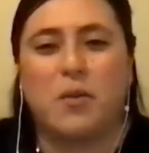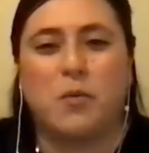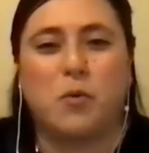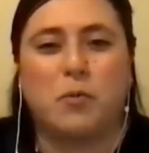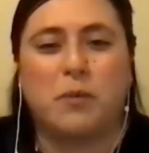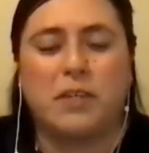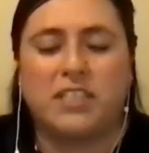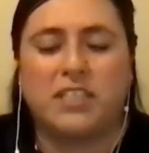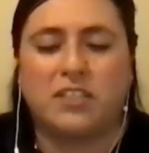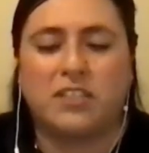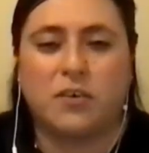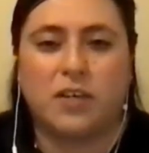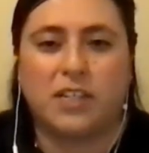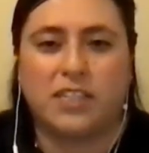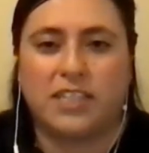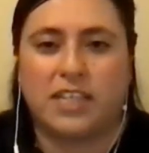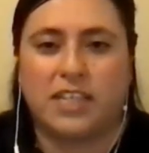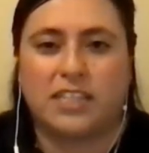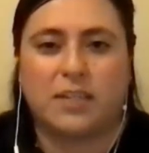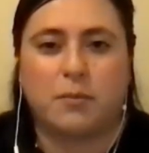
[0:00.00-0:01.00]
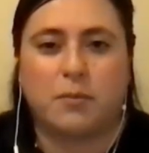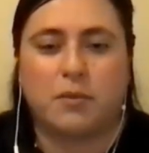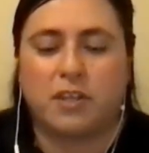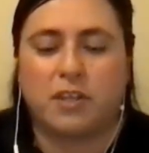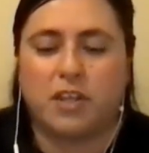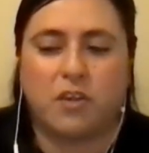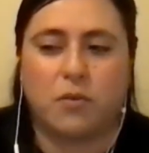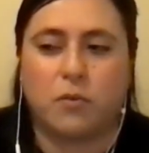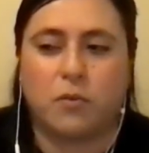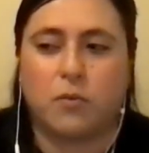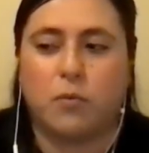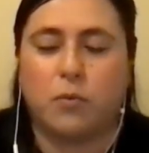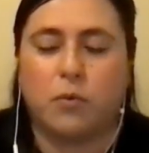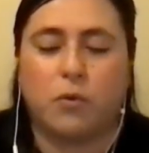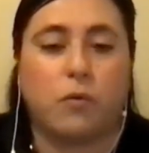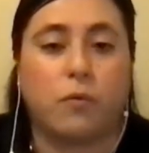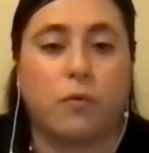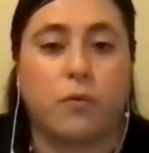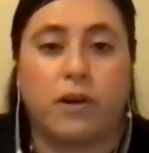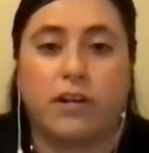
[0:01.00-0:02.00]
will be so accessible that you
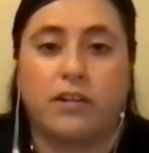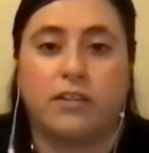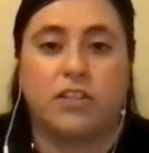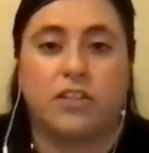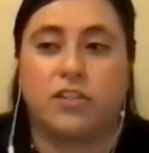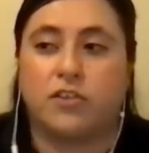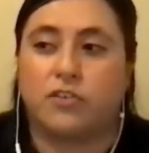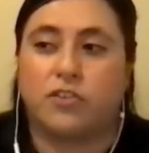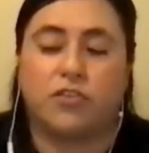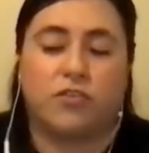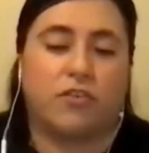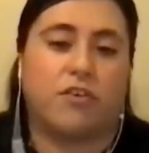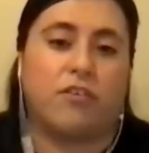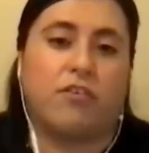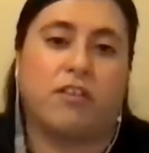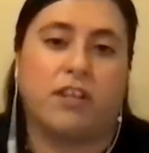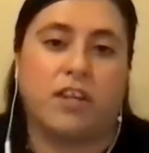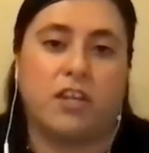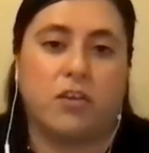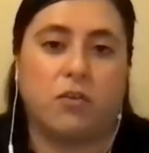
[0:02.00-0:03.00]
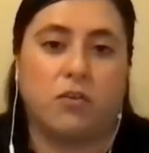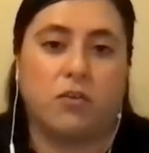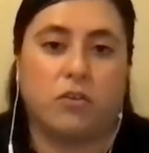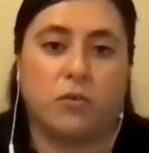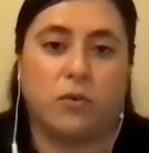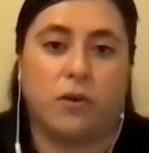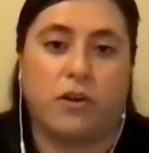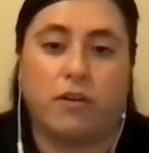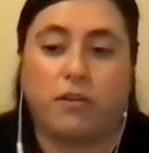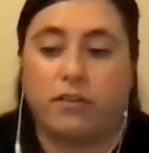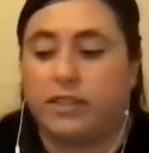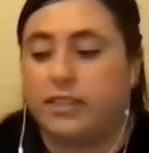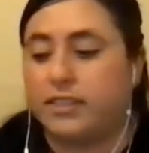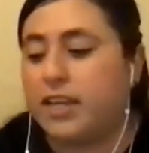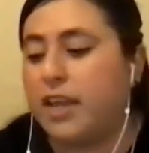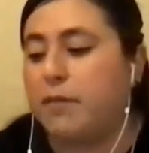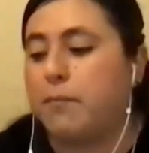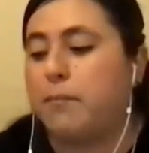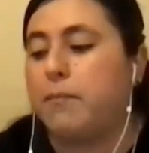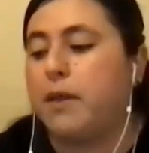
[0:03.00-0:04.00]
will run to your journal and you'll do it all the
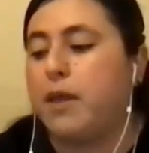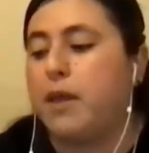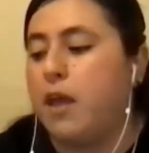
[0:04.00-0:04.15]
time.